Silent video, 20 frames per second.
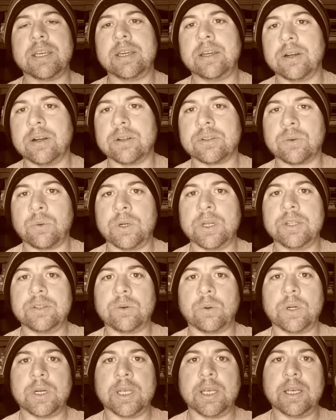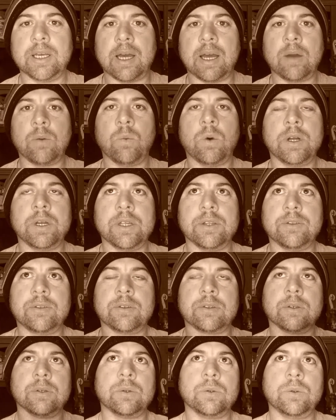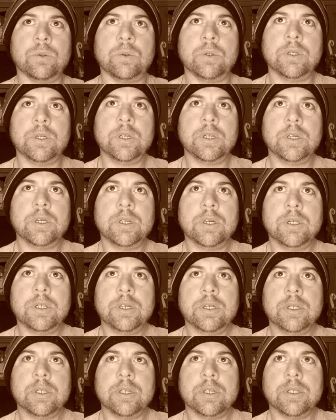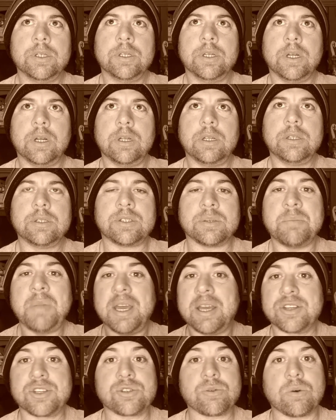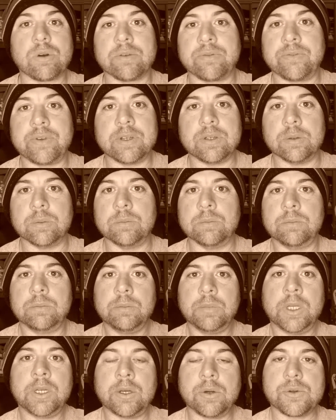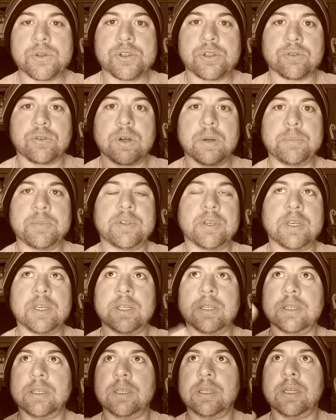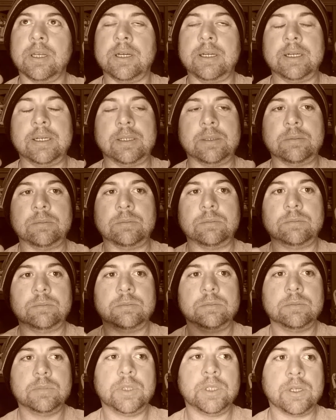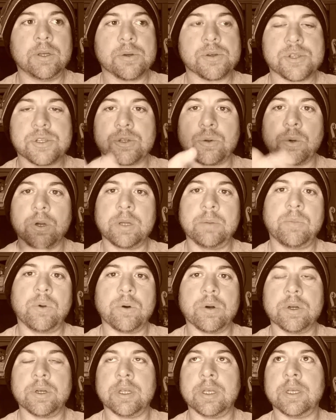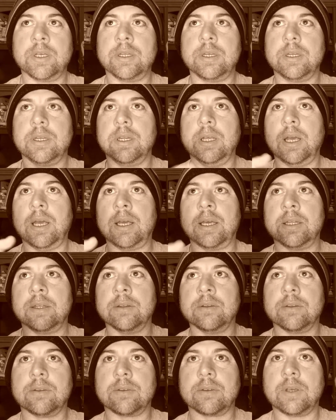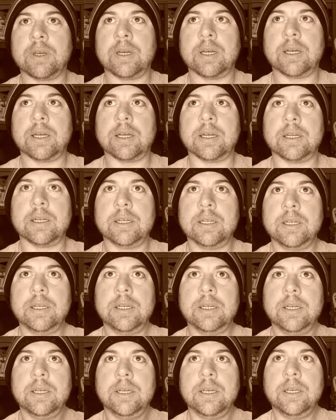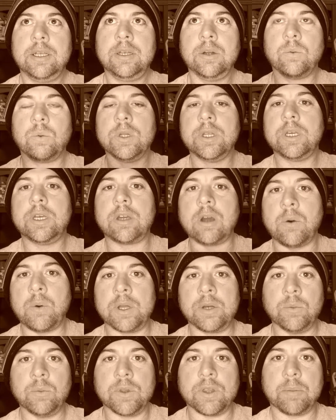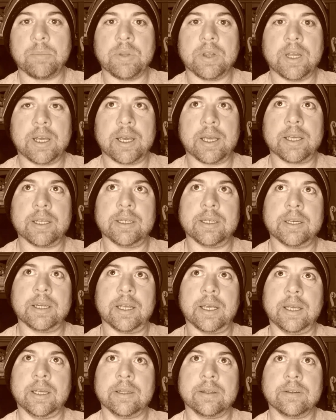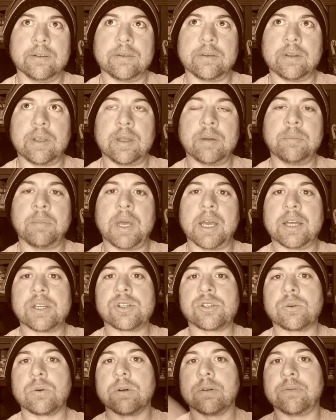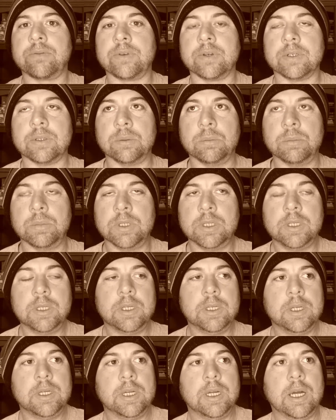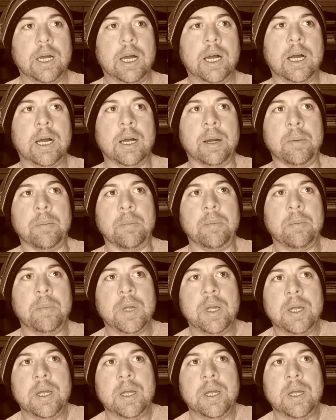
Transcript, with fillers: year, 2020, I wanted to to make a short film, you know, script it, um, you know, storyboard it, and uh, you know, really go in with a plan and and make a short film. Um,